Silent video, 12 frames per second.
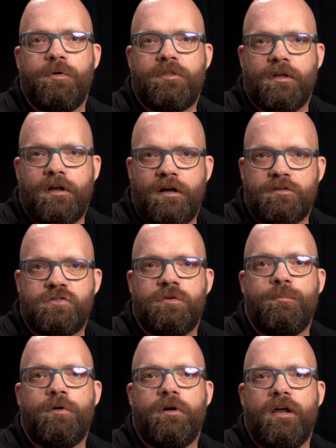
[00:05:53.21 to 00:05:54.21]
with the
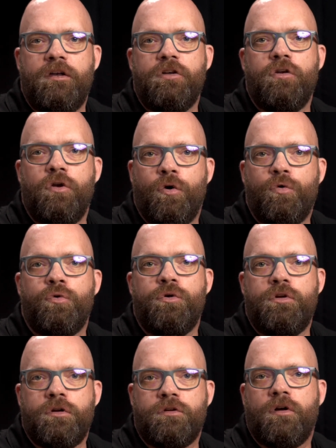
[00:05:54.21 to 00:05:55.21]
customer and you know who
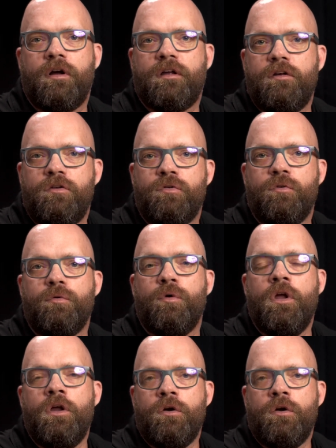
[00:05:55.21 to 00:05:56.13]
you're talking to